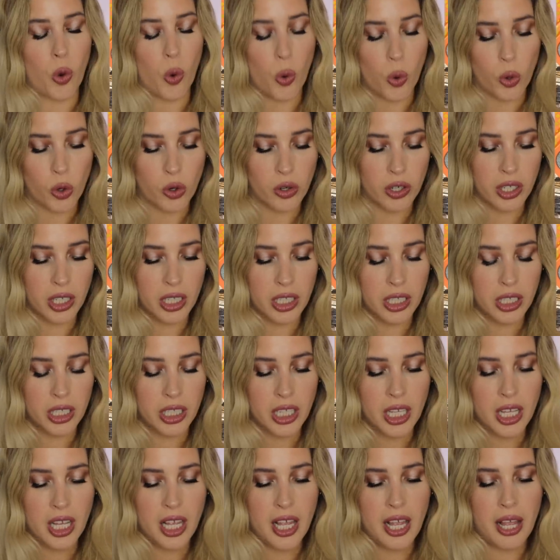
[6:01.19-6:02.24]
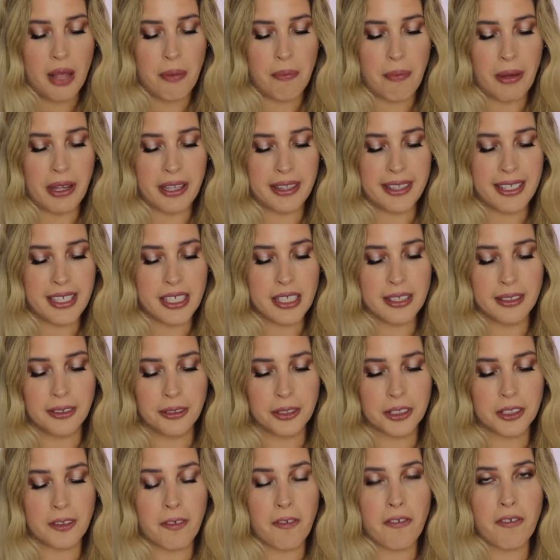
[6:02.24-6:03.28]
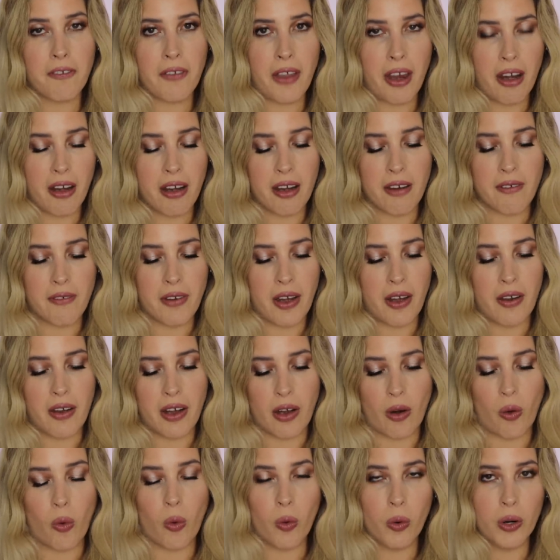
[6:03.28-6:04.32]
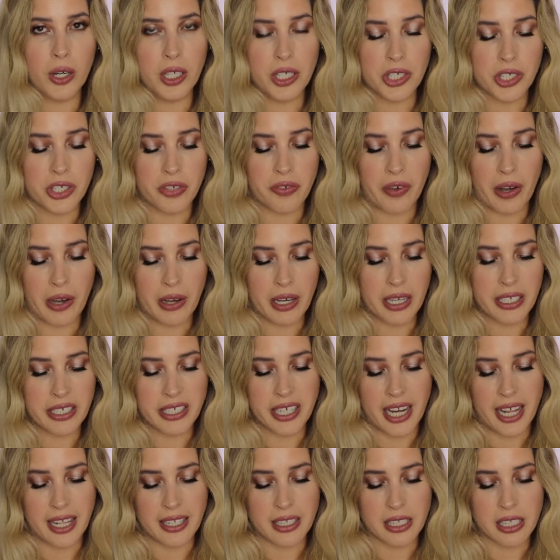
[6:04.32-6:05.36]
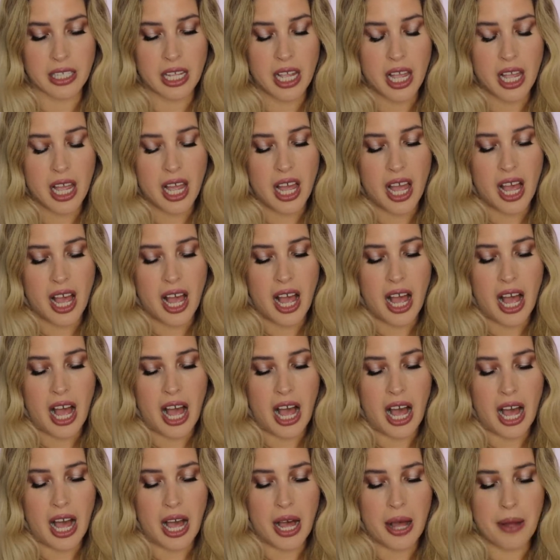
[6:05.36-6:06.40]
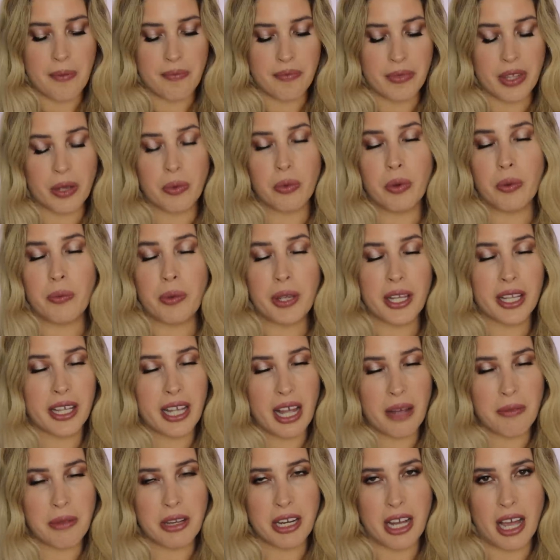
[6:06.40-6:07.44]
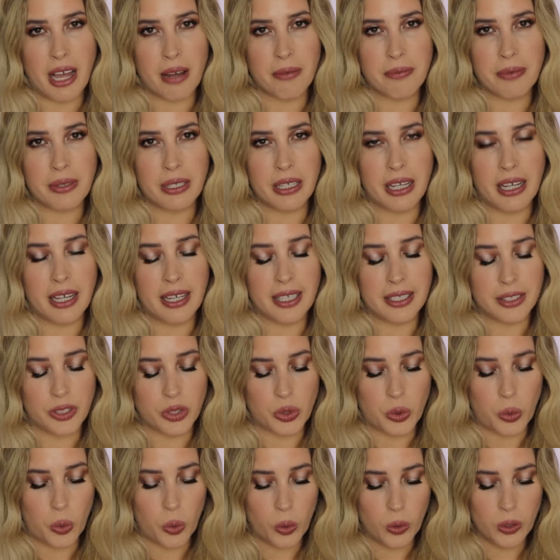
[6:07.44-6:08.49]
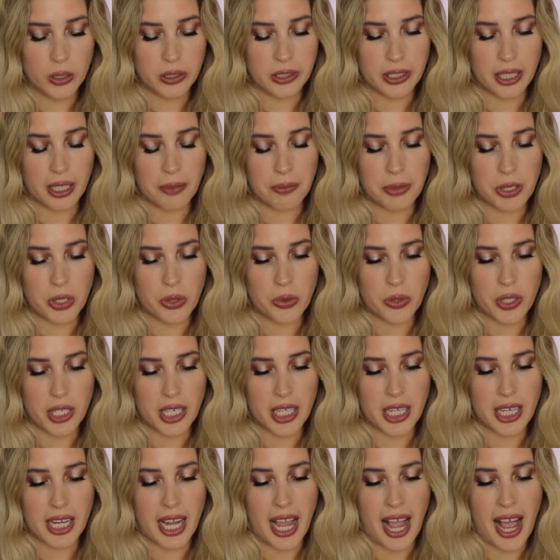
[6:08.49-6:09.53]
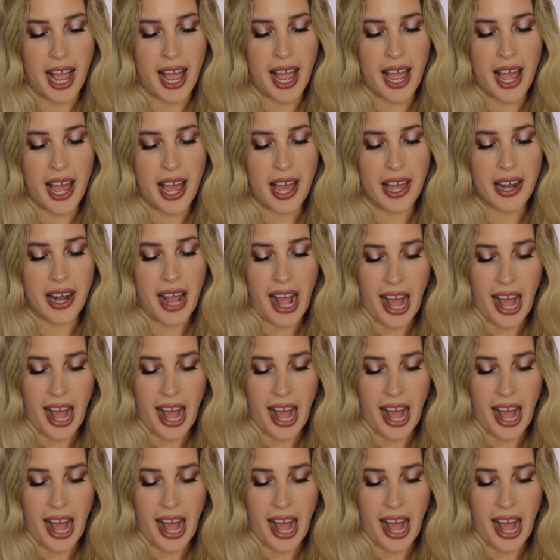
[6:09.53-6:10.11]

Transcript: coral but this looks very very orange very intense um, it will be coming up uh, to Ulta Beauty and